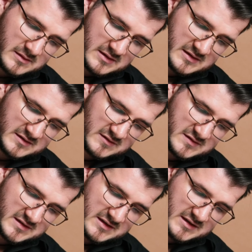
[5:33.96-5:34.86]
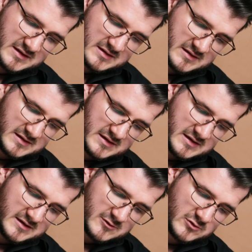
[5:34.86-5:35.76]
And as you see,
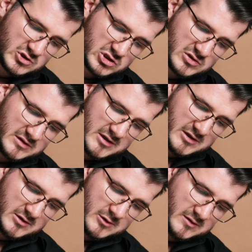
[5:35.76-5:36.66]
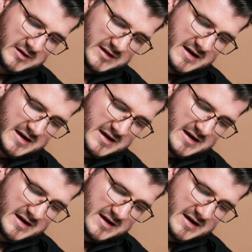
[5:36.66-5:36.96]
it'll slowly